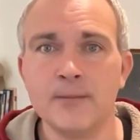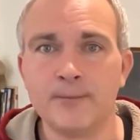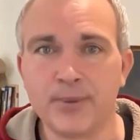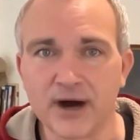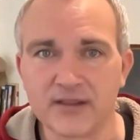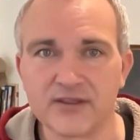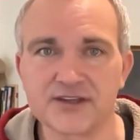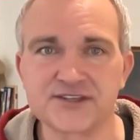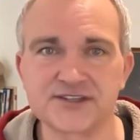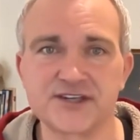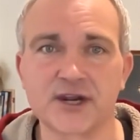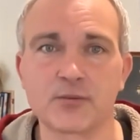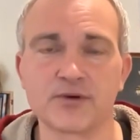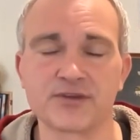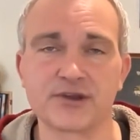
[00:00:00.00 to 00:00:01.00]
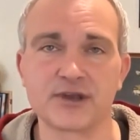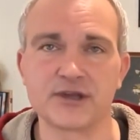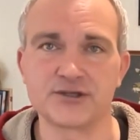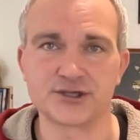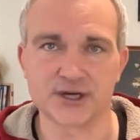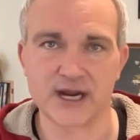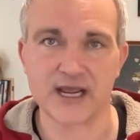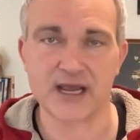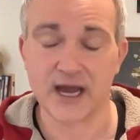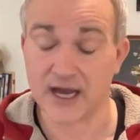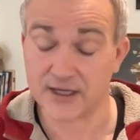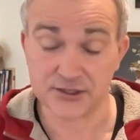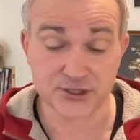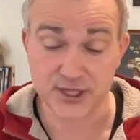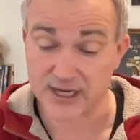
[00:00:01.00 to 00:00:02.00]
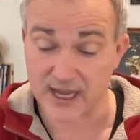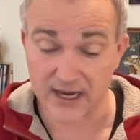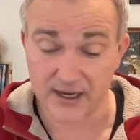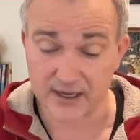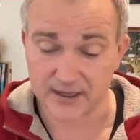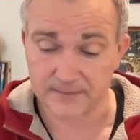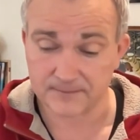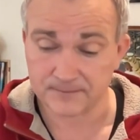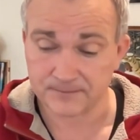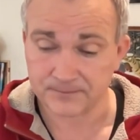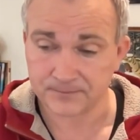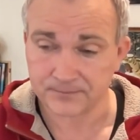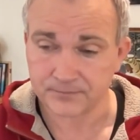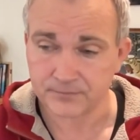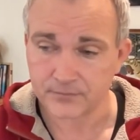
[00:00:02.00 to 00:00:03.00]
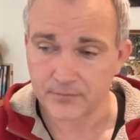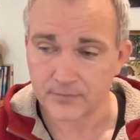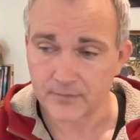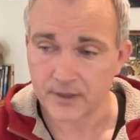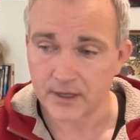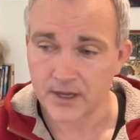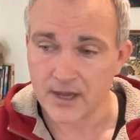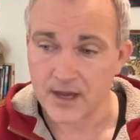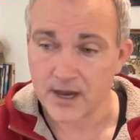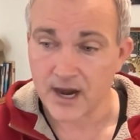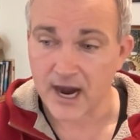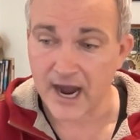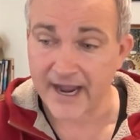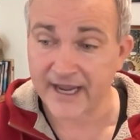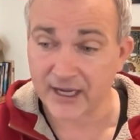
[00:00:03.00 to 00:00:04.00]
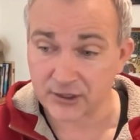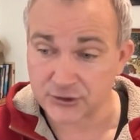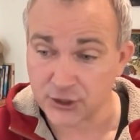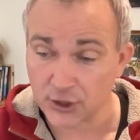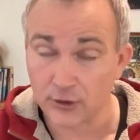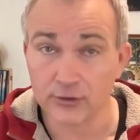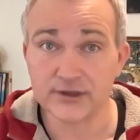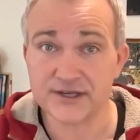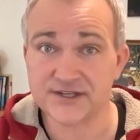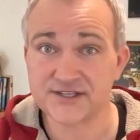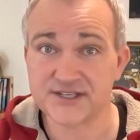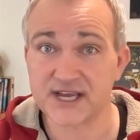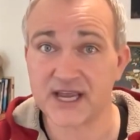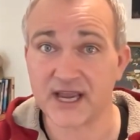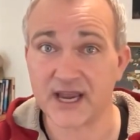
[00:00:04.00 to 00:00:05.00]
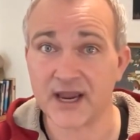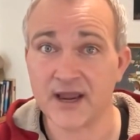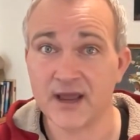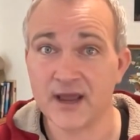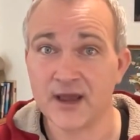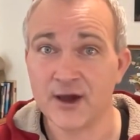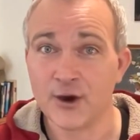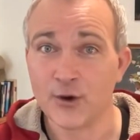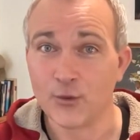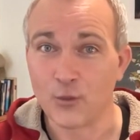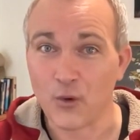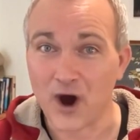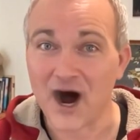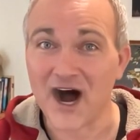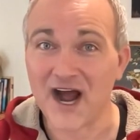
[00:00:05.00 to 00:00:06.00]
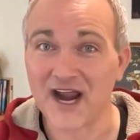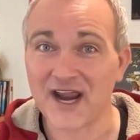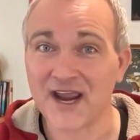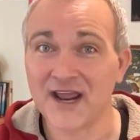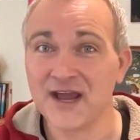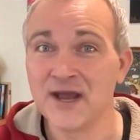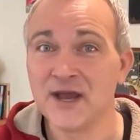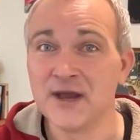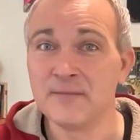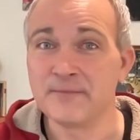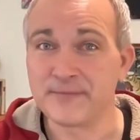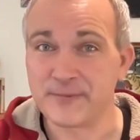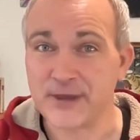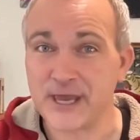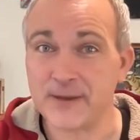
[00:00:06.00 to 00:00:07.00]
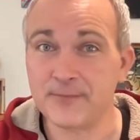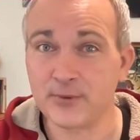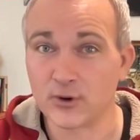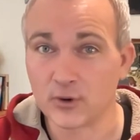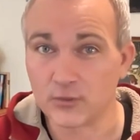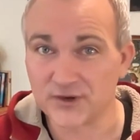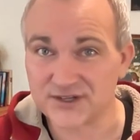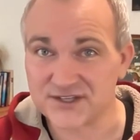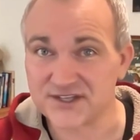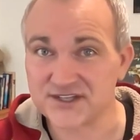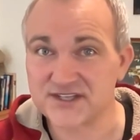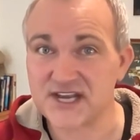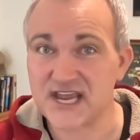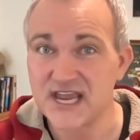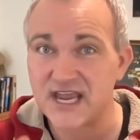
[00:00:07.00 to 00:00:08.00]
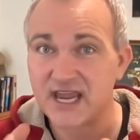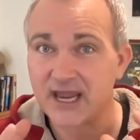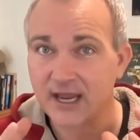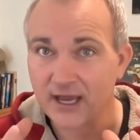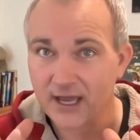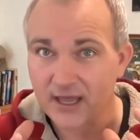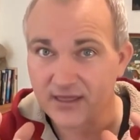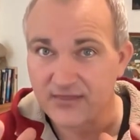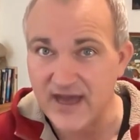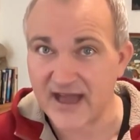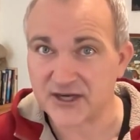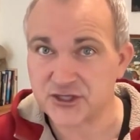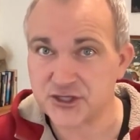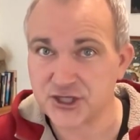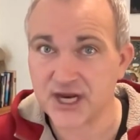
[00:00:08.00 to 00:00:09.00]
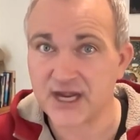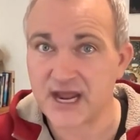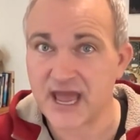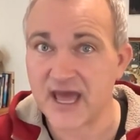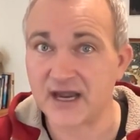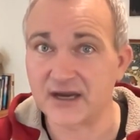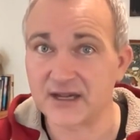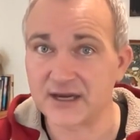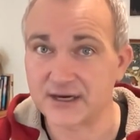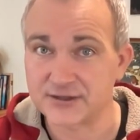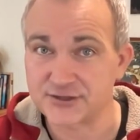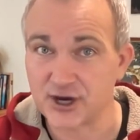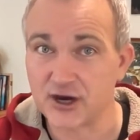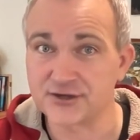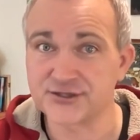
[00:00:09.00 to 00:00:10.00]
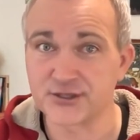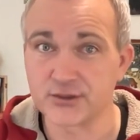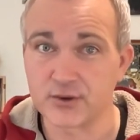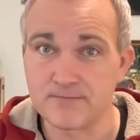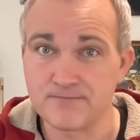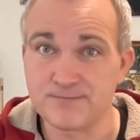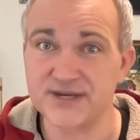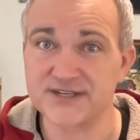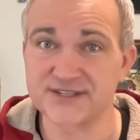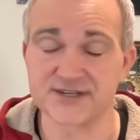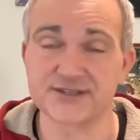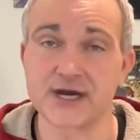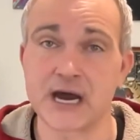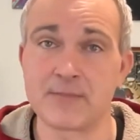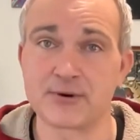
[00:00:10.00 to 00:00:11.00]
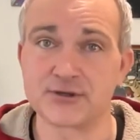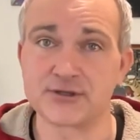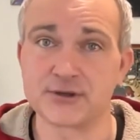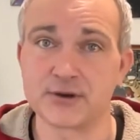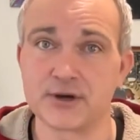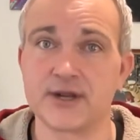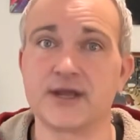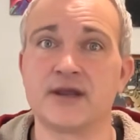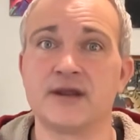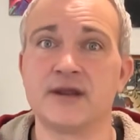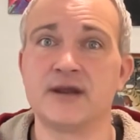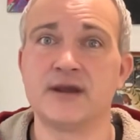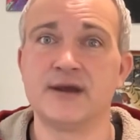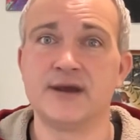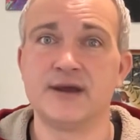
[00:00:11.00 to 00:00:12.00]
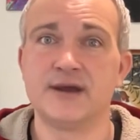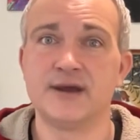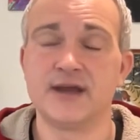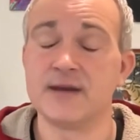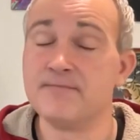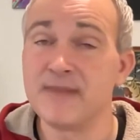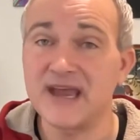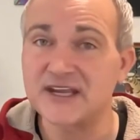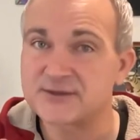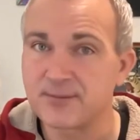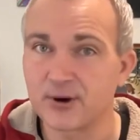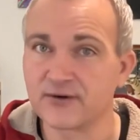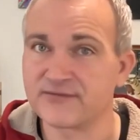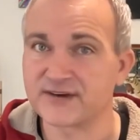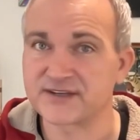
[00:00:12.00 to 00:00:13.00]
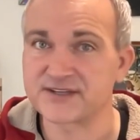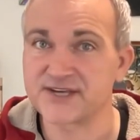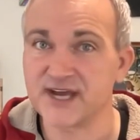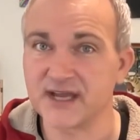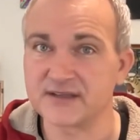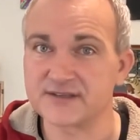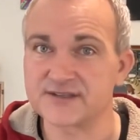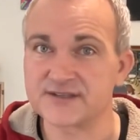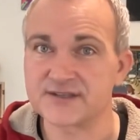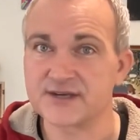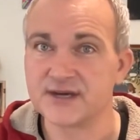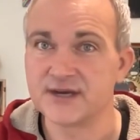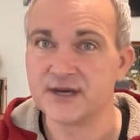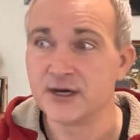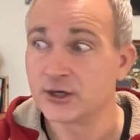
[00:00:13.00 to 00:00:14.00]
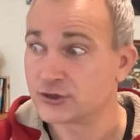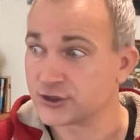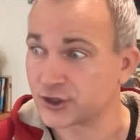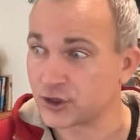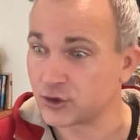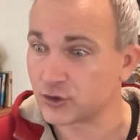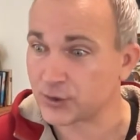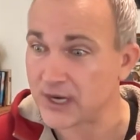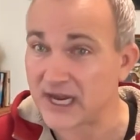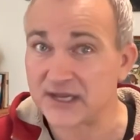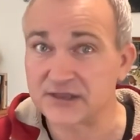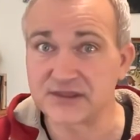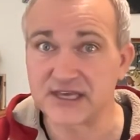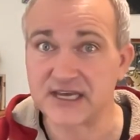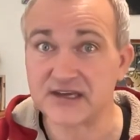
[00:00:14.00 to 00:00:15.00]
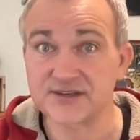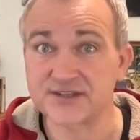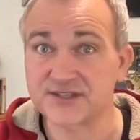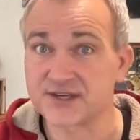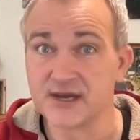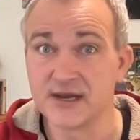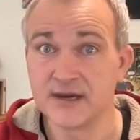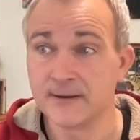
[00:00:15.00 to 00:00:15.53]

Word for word: but let's stick with gene, uh, gene editing. I can totally see why people would see that gene editing is also a business opportunity. It makes perfect sense to create these.